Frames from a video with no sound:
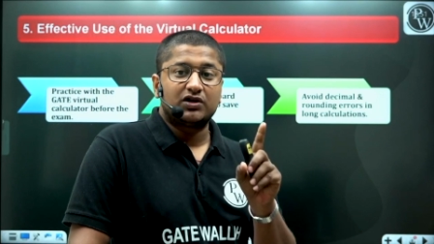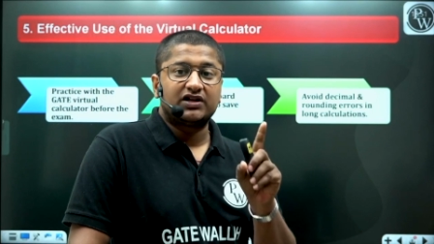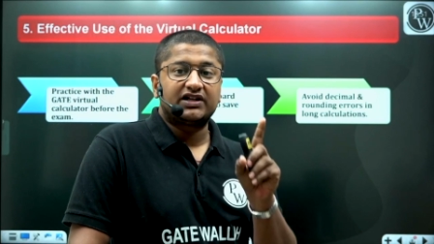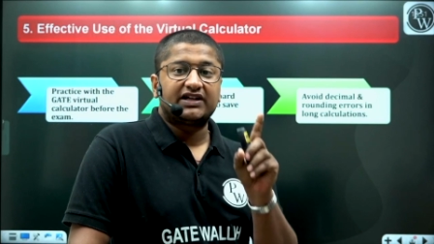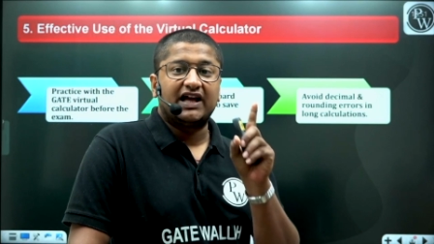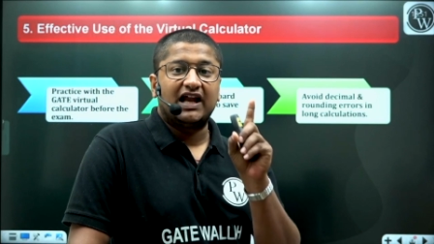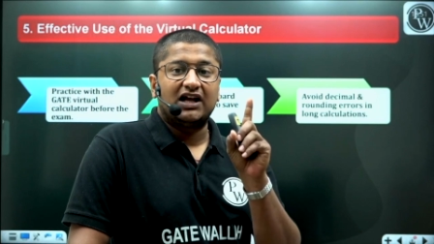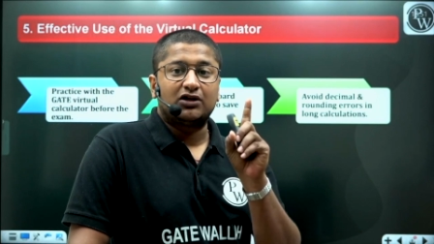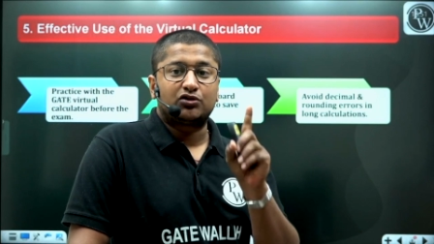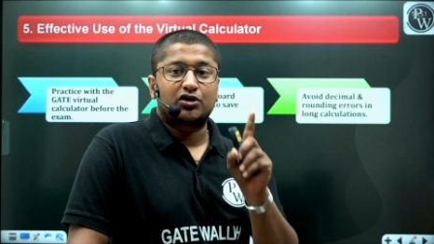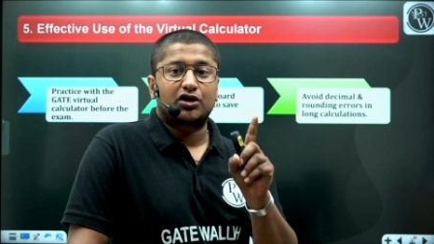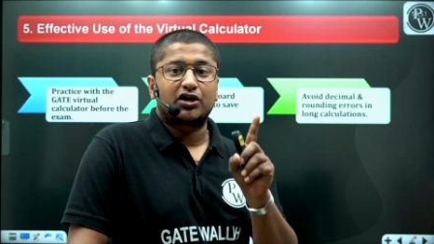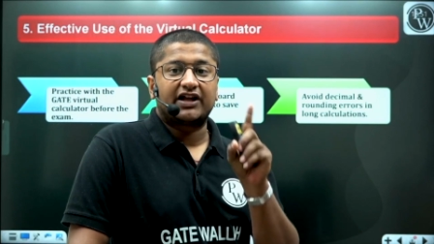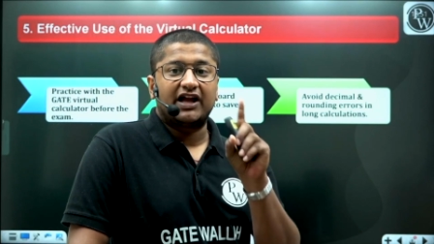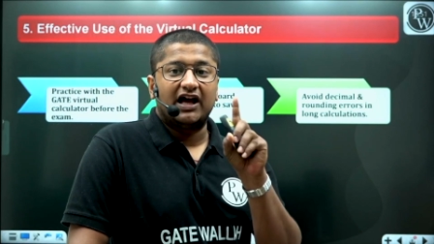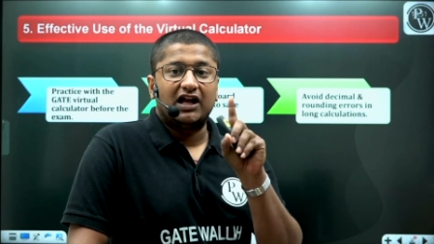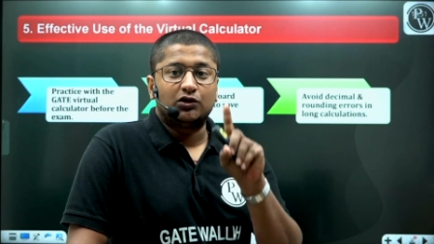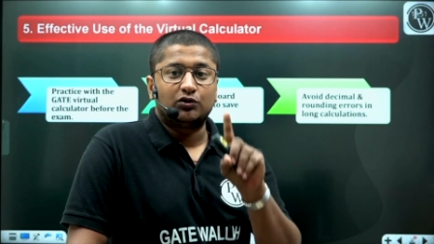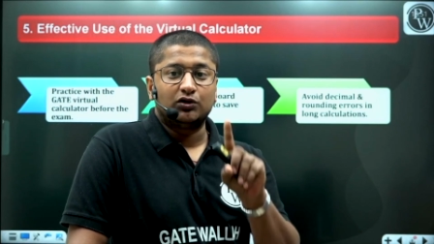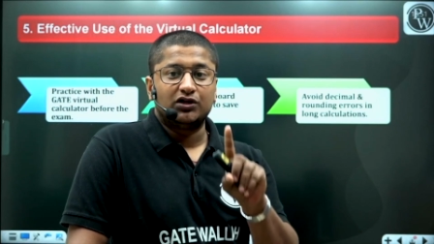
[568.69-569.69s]
calculator
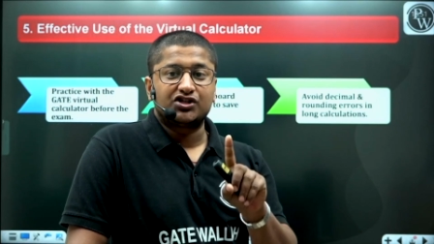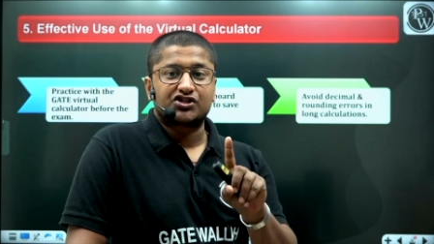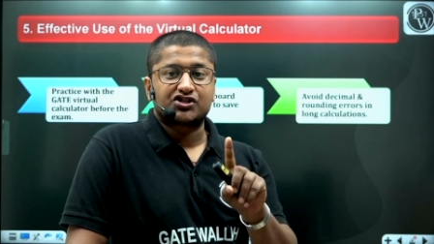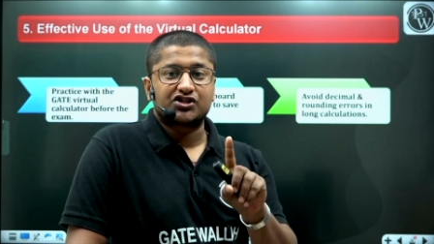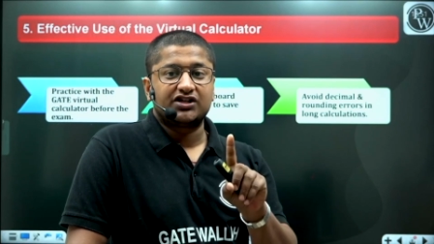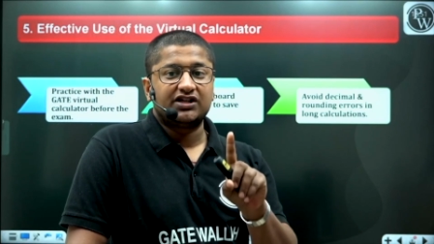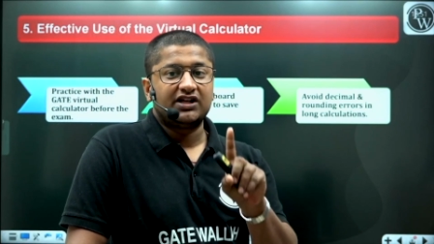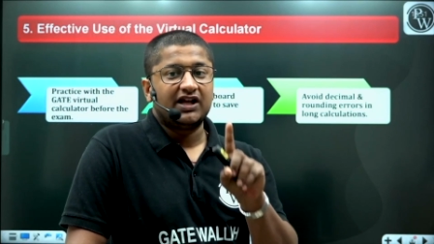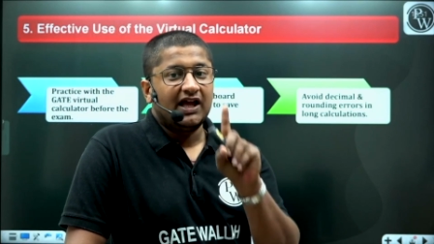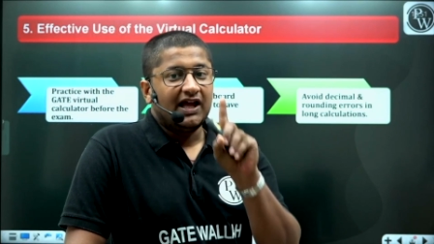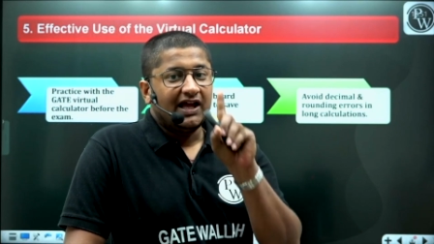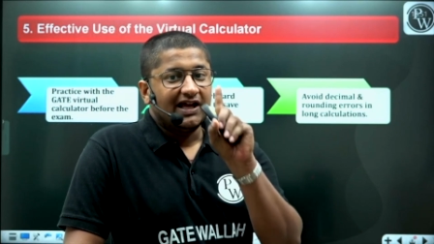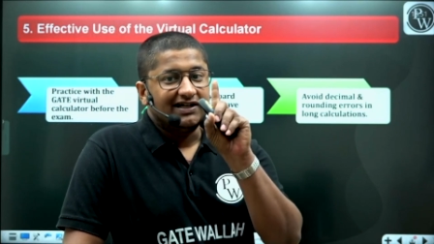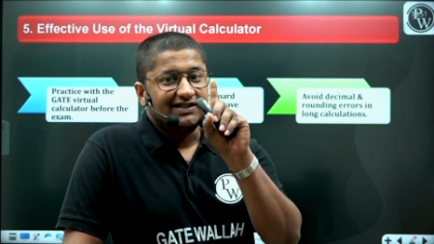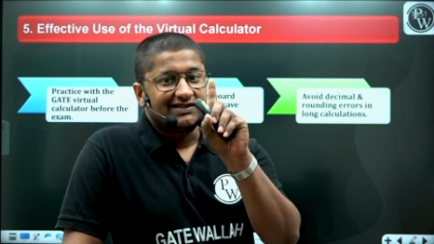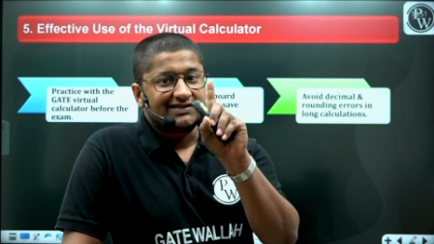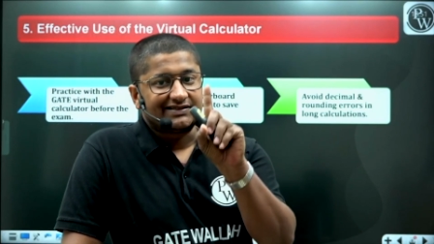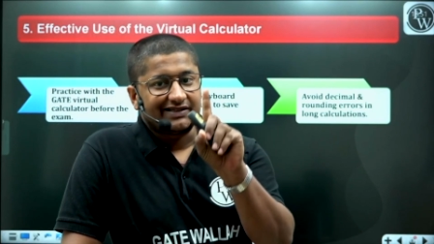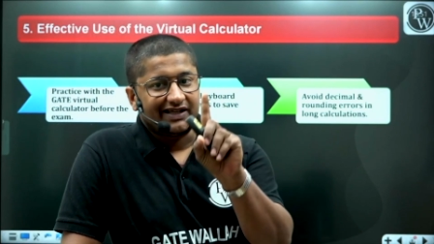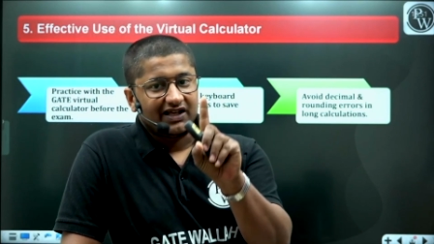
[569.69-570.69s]
calculation, it
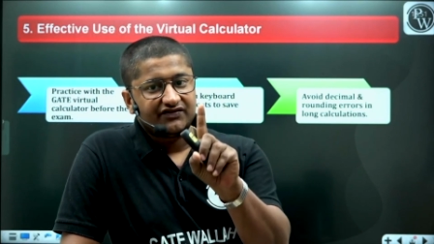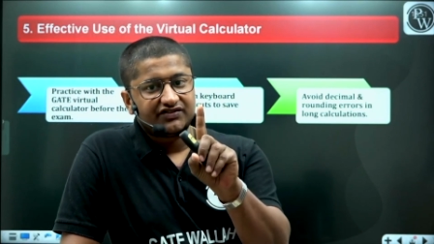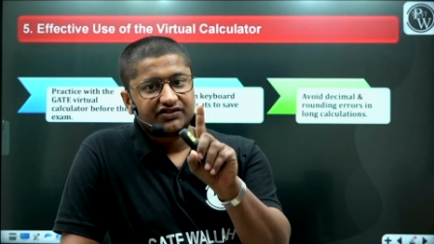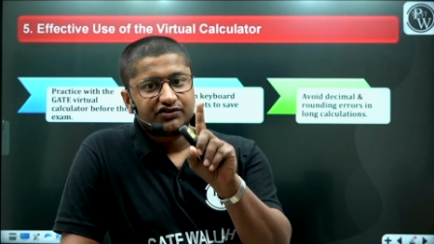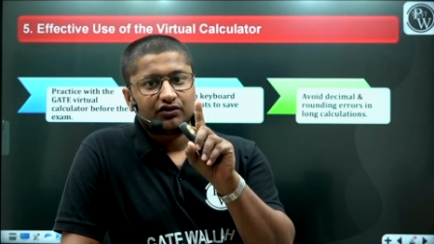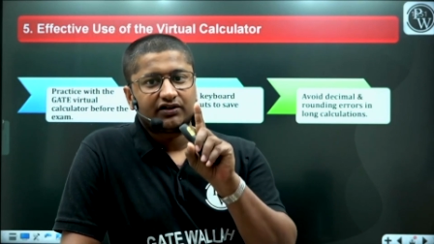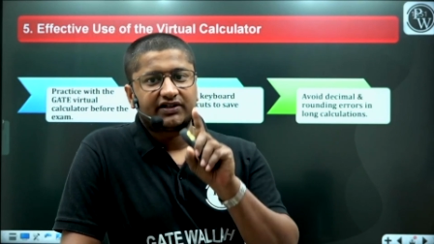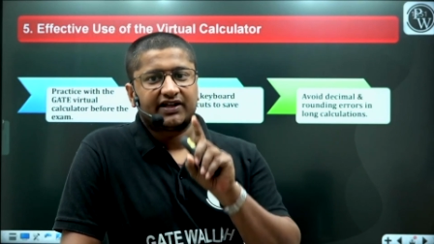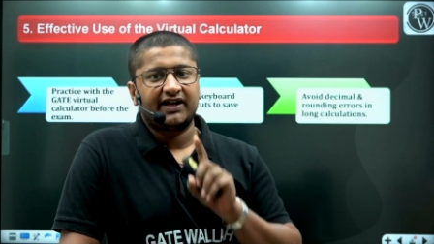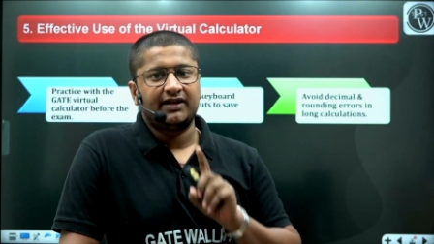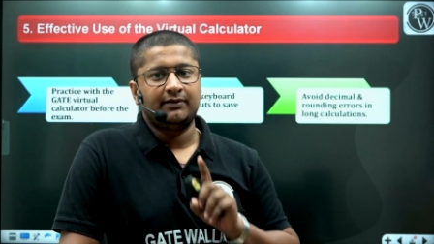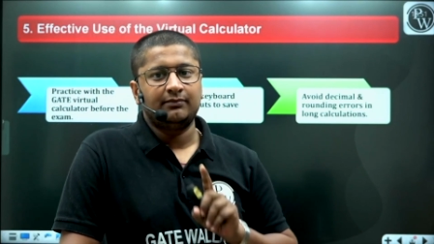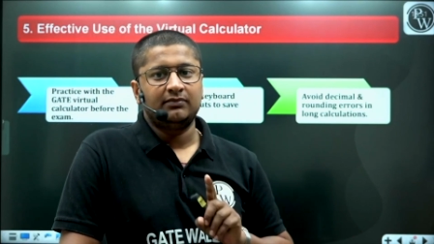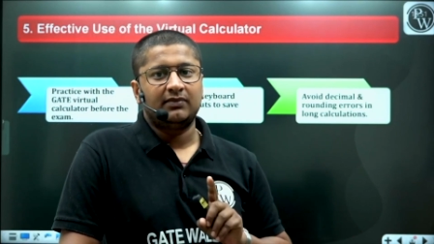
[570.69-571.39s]
saves your time.